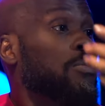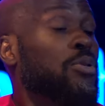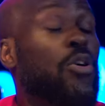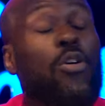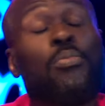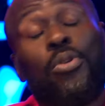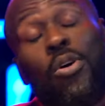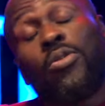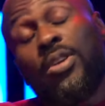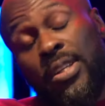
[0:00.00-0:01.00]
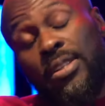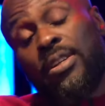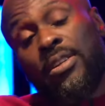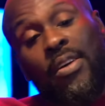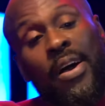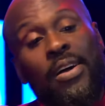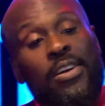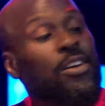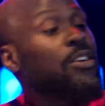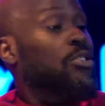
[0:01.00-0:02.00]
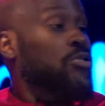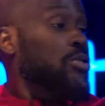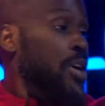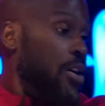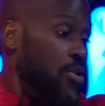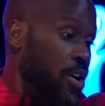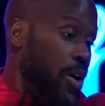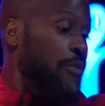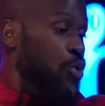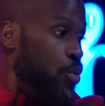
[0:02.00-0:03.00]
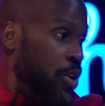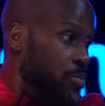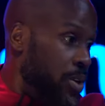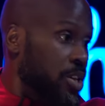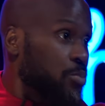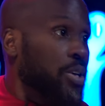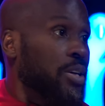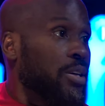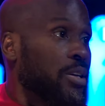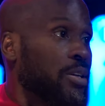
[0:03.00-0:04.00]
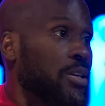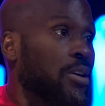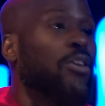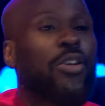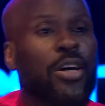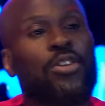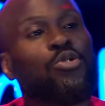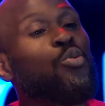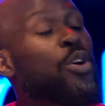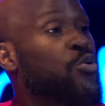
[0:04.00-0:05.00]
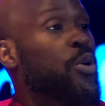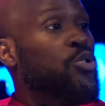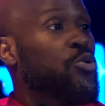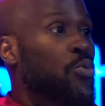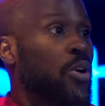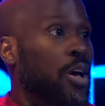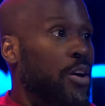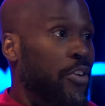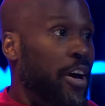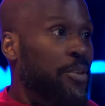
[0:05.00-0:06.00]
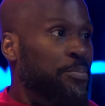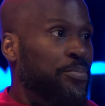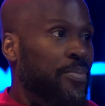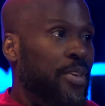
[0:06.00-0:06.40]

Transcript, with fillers: Yo, bro, listen, man. You see how have you always been this big? No. Okay, so when you were smaller, right?